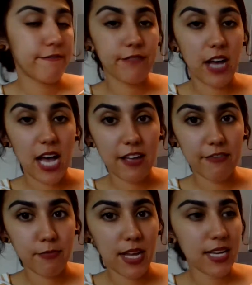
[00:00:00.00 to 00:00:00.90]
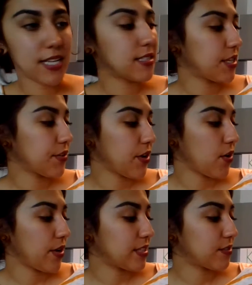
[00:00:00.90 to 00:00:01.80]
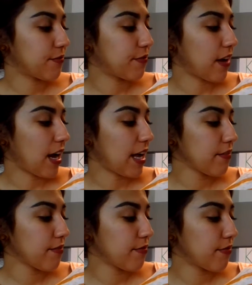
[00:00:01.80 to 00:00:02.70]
5 minus 0 is 5.